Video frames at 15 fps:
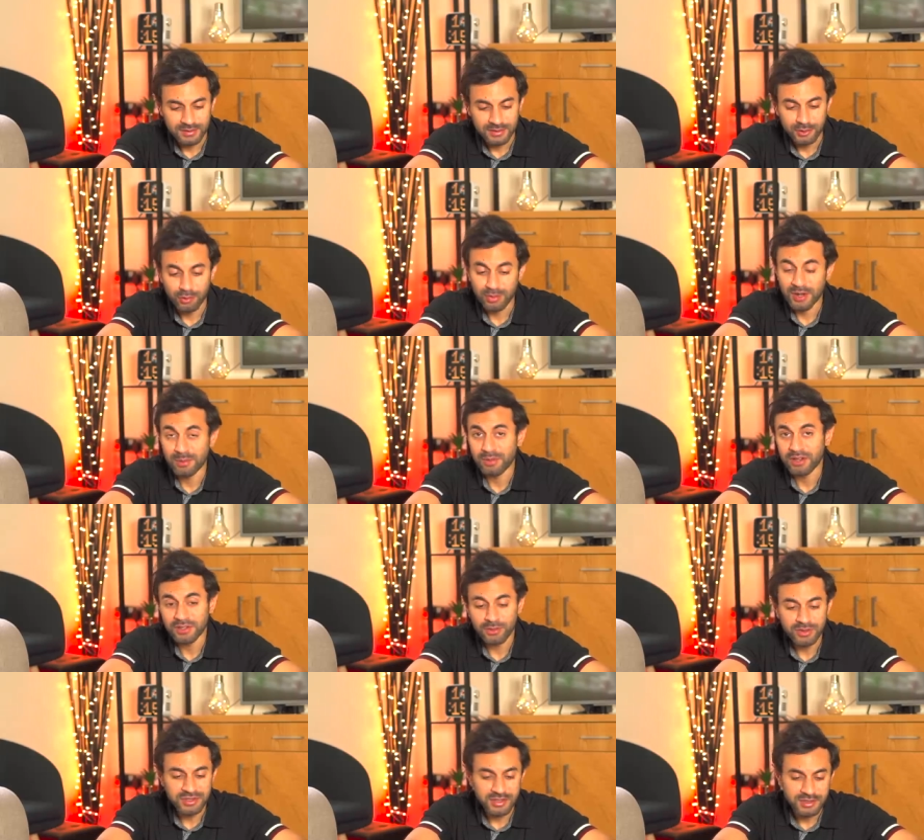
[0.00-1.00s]
you'll play bird
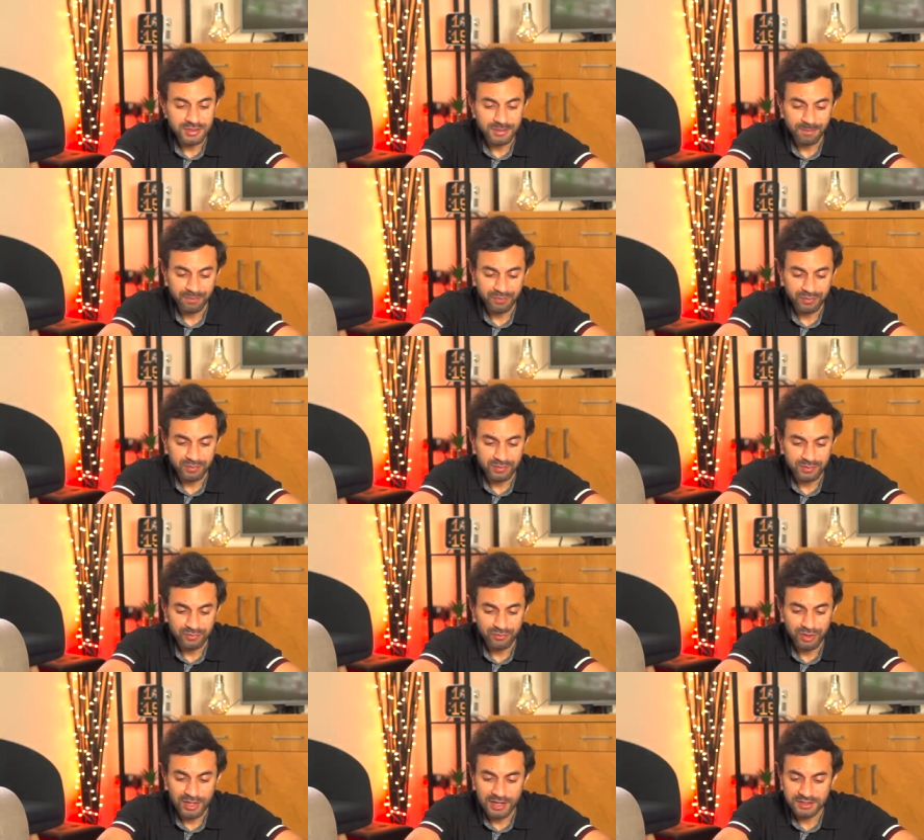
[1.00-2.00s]
noises,
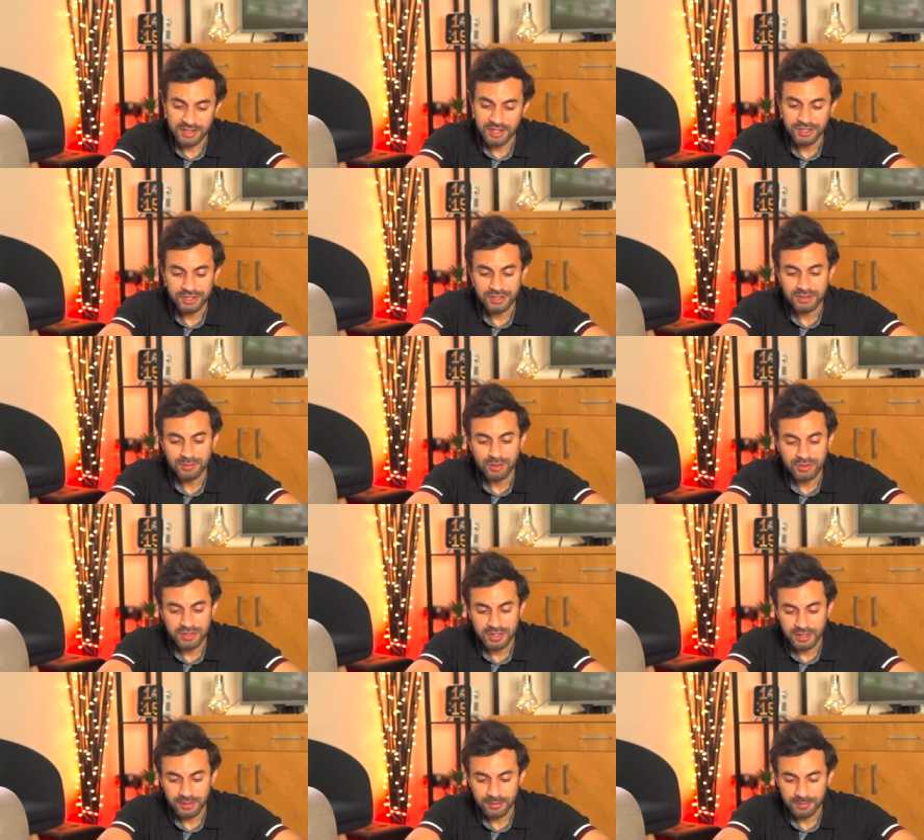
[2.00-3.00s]
relaxation
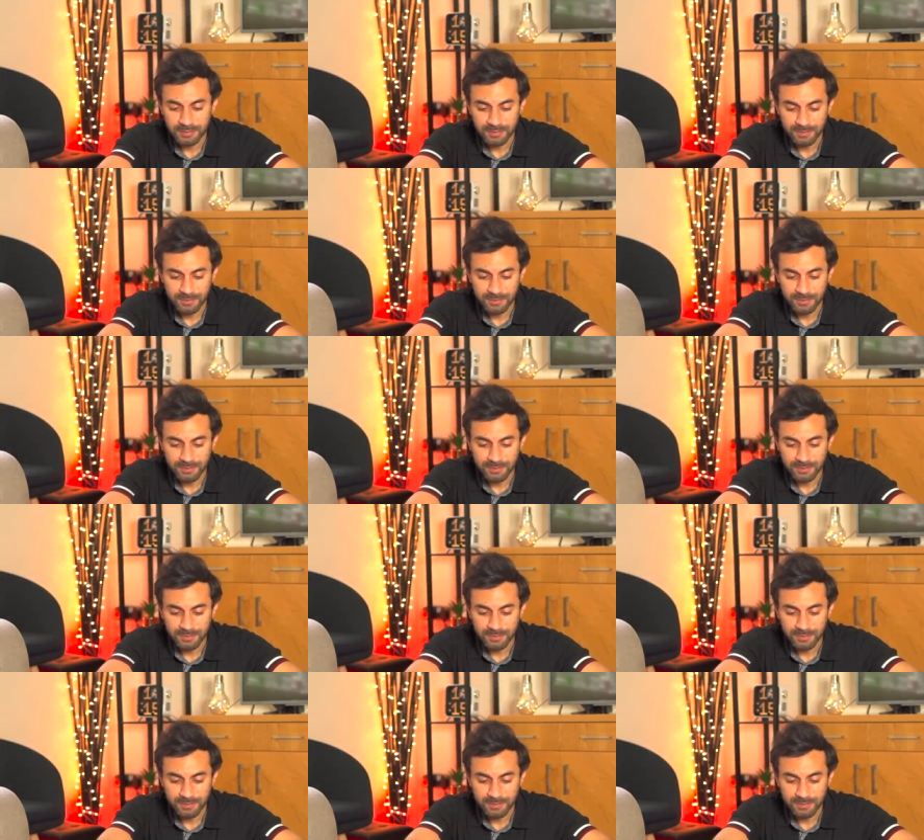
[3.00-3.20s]
music,